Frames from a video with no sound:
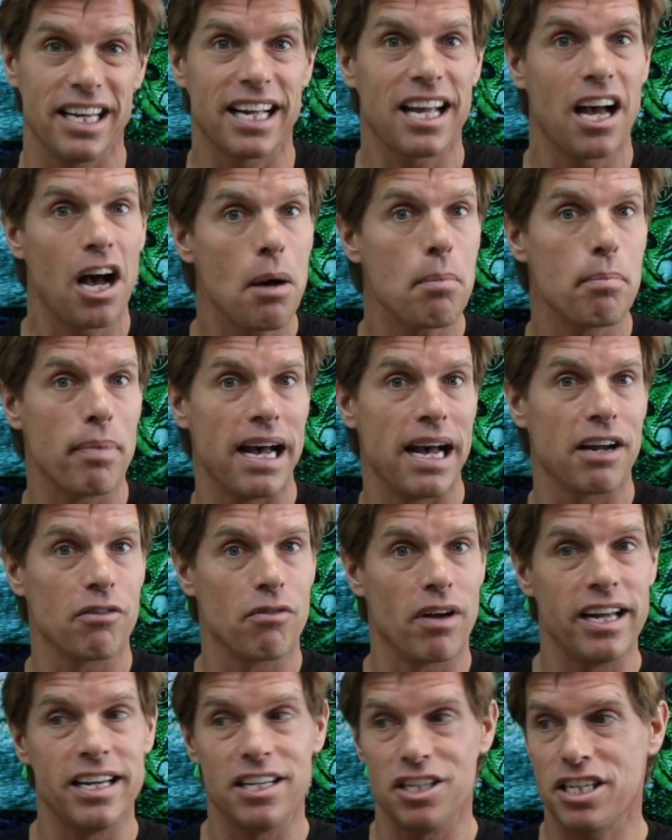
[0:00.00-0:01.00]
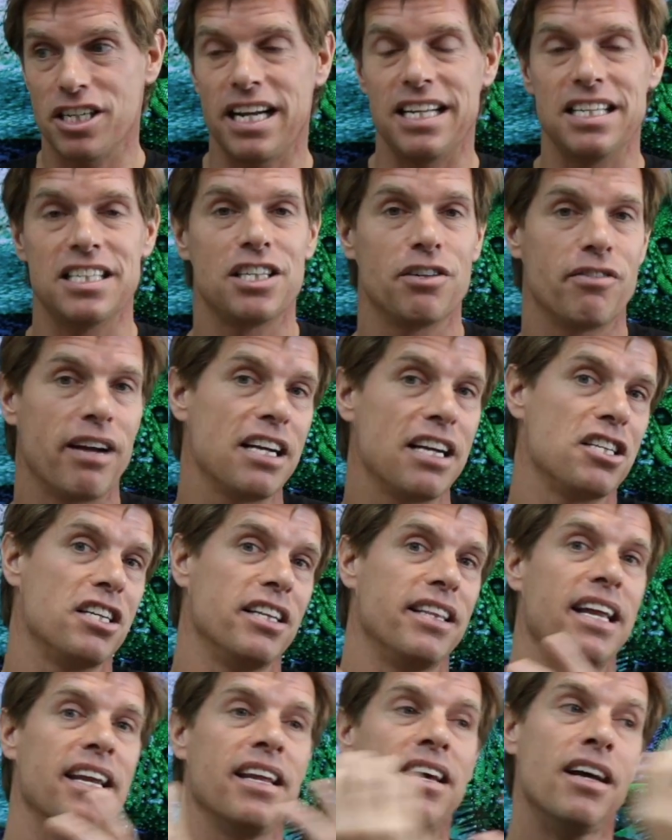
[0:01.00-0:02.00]
cutback, right, and change direction,
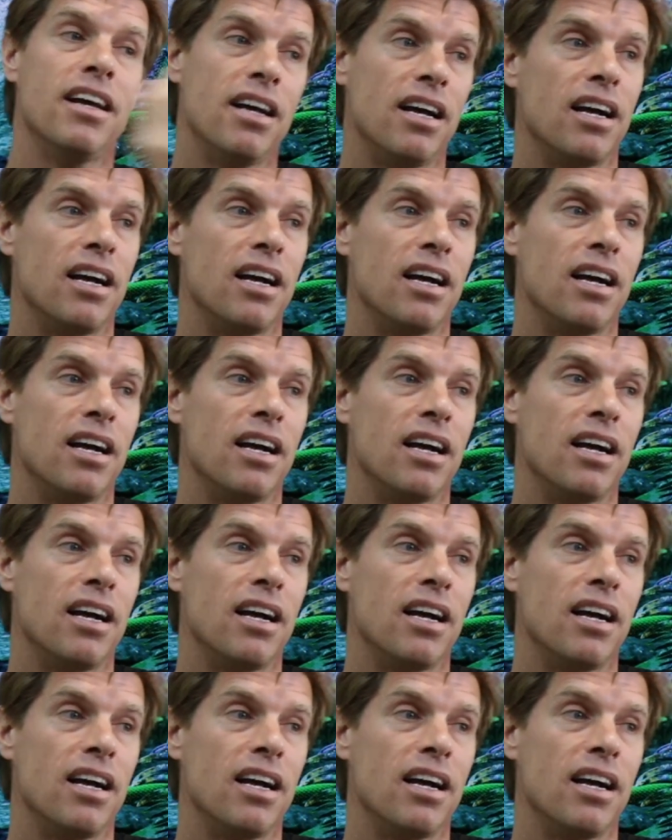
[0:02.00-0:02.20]
and then